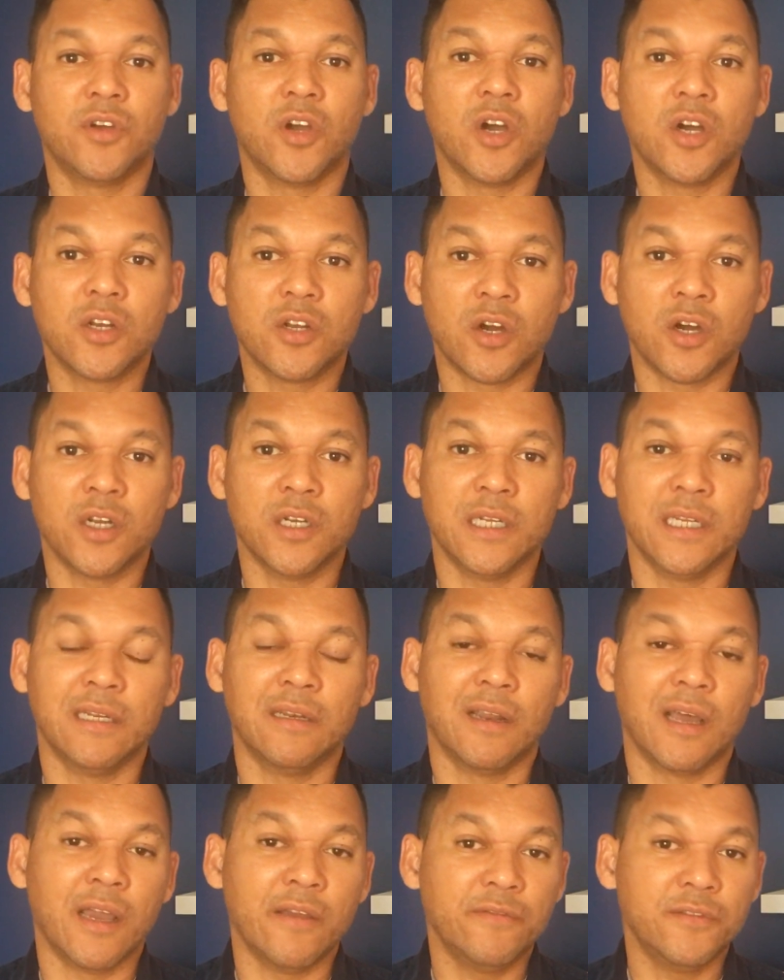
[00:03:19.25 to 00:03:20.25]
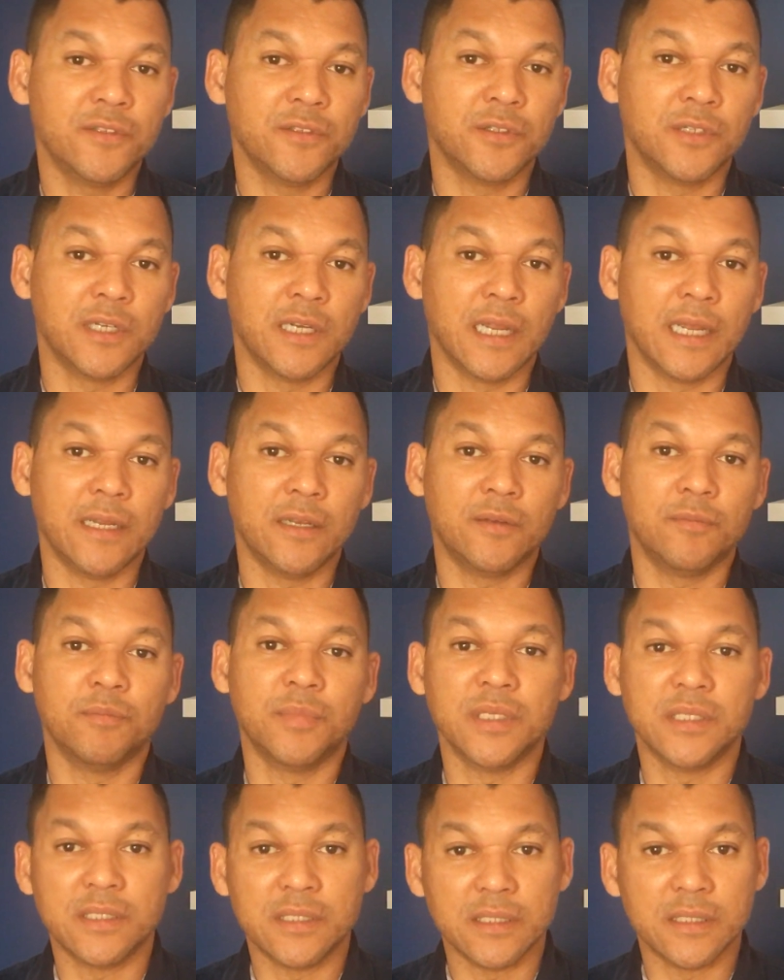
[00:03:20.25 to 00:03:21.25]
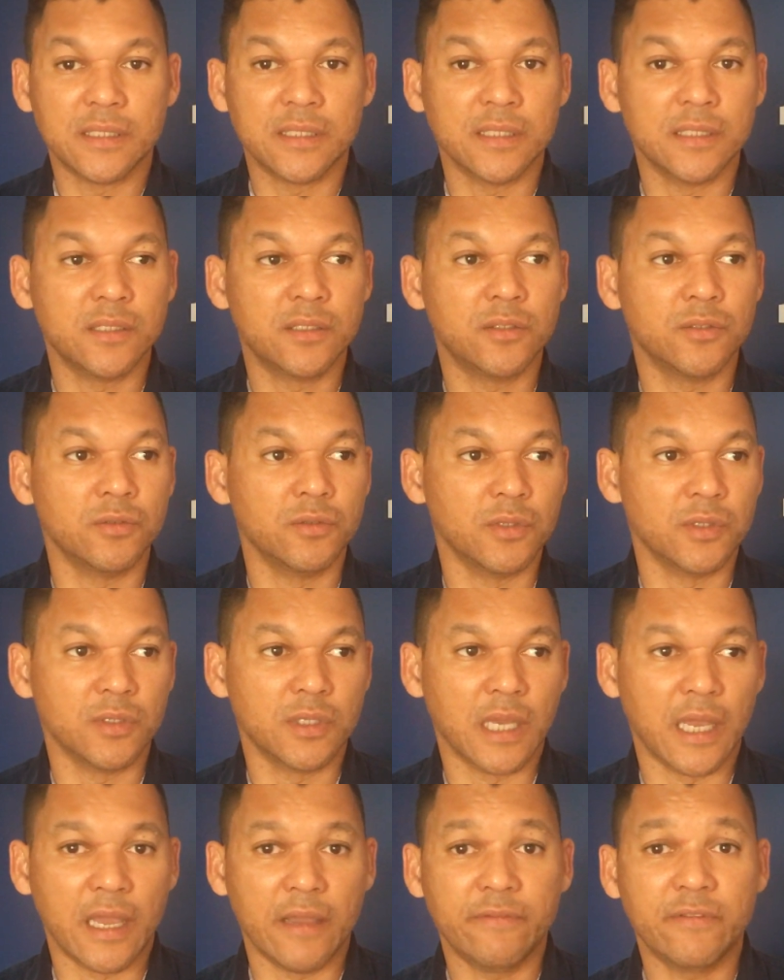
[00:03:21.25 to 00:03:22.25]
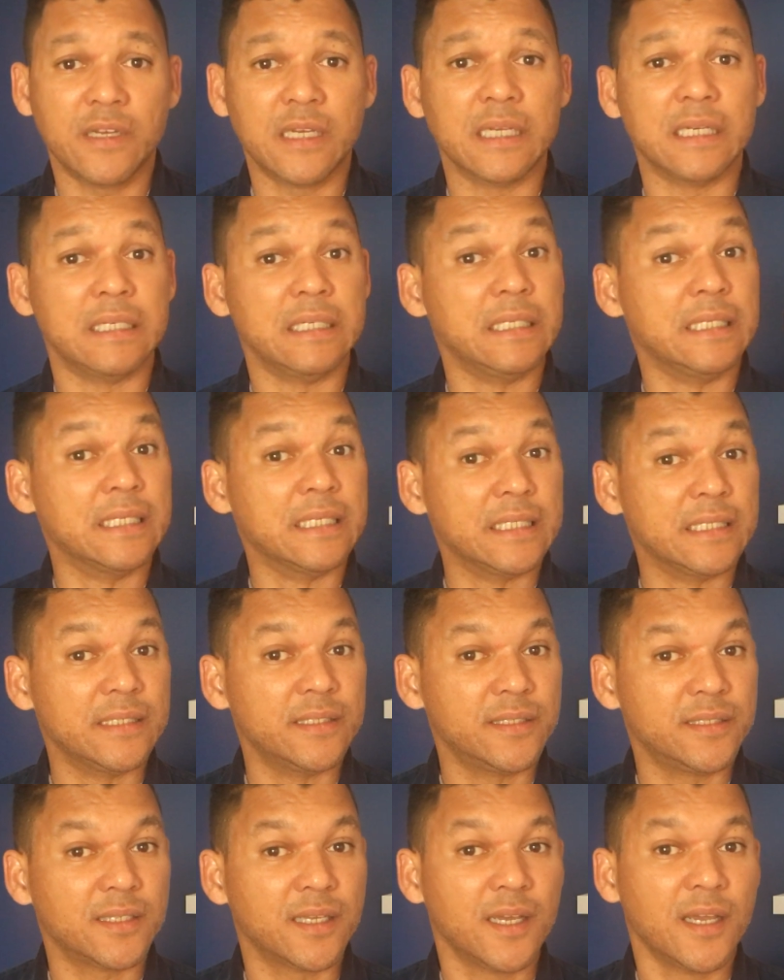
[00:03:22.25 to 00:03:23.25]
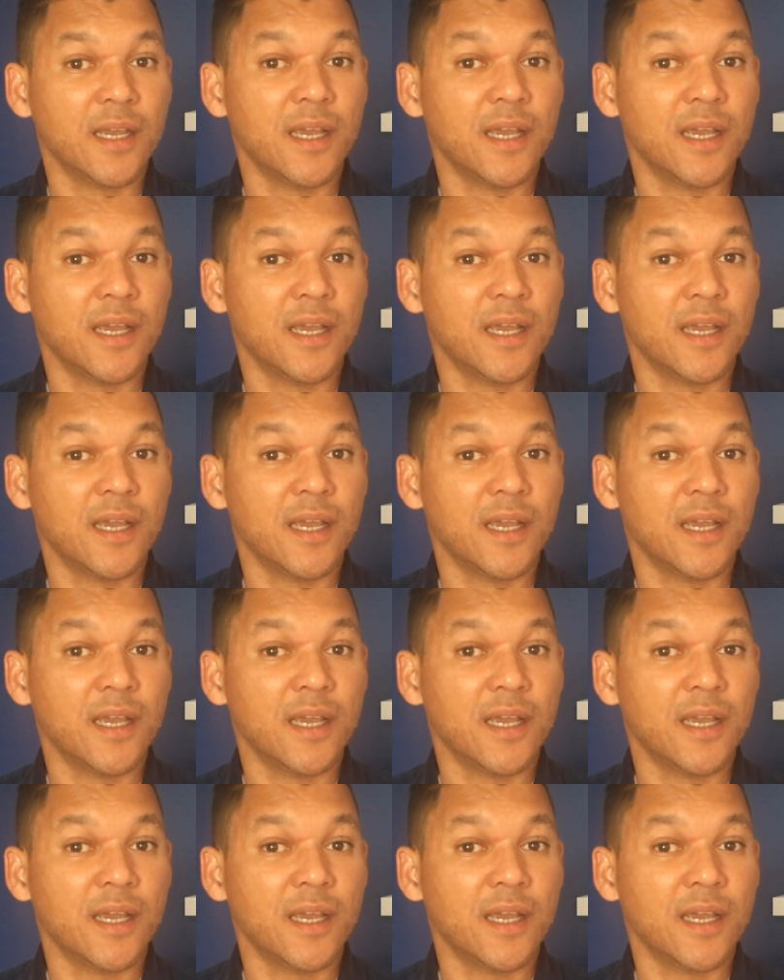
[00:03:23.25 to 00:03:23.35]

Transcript: gone on in life to create businesses, to have careers